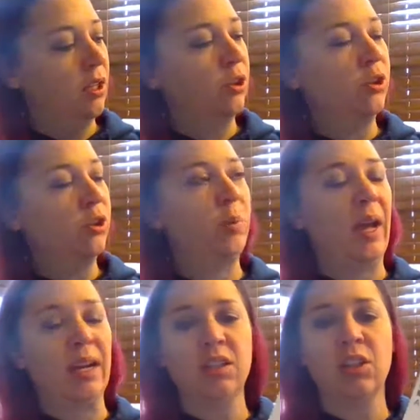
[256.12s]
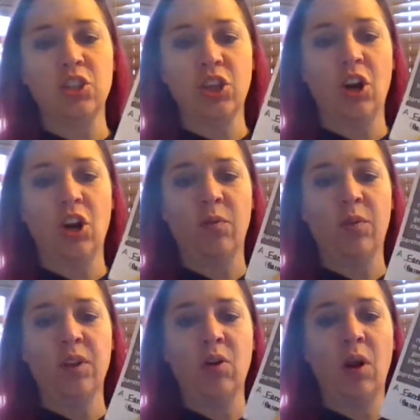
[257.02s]
look back to the chart and
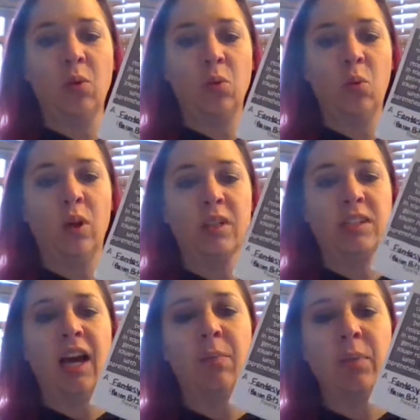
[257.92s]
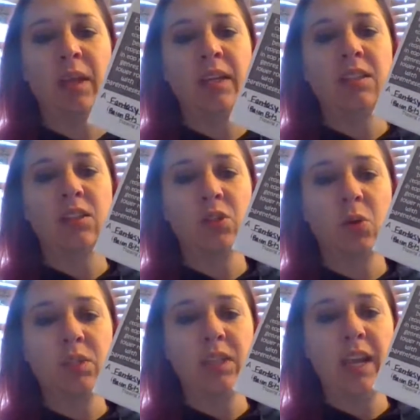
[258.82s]
figure out what topping is
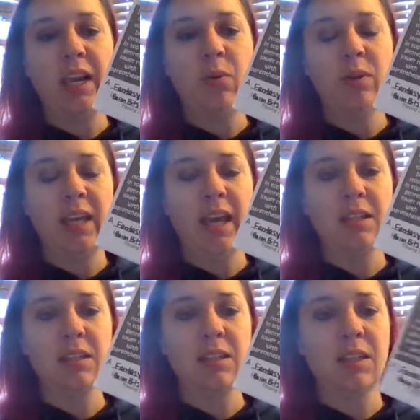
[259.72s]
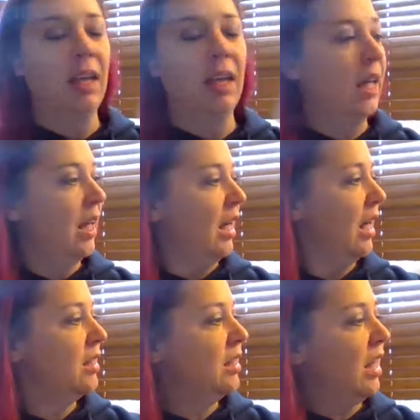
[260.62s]
associated with that,
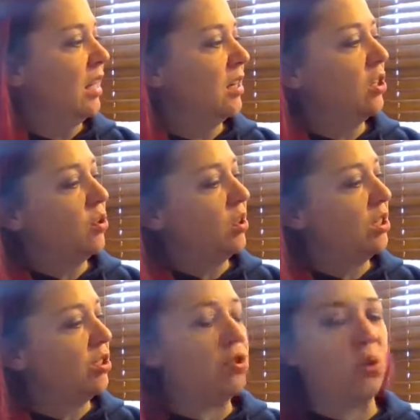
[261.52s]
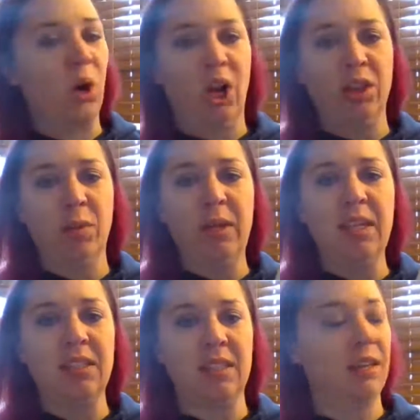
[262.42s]
and then you need to draw the
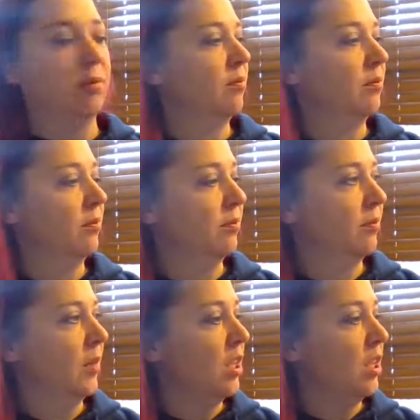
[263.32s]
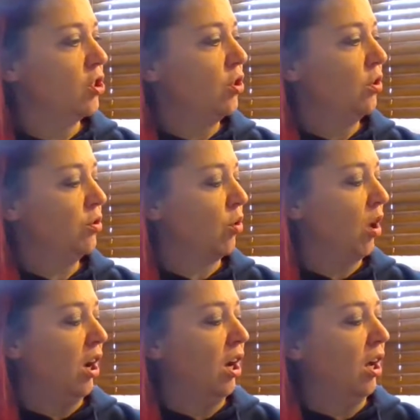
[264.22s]
pizza. So you'll
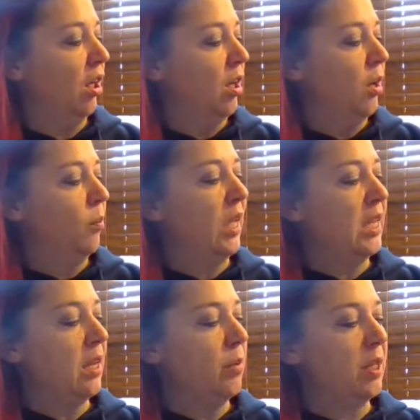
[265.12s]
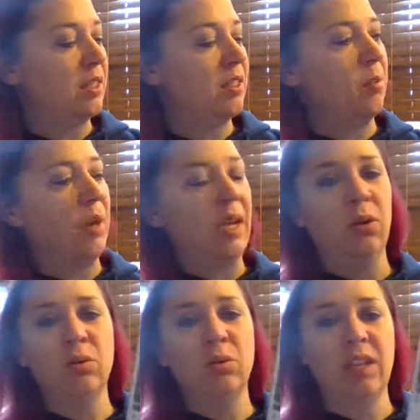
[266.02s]
draw bacon bits,
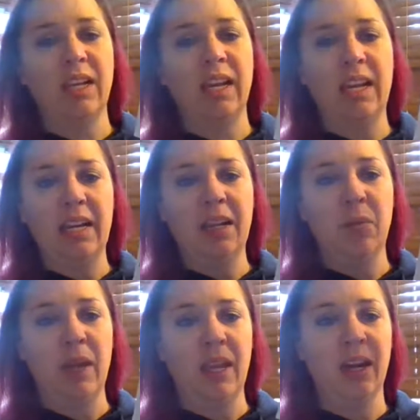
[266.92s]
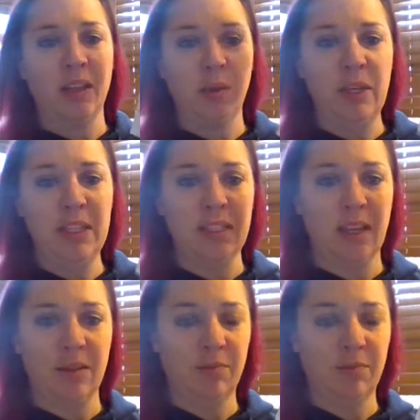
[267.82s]
tomatoes, and Canadian bacon on the pizza.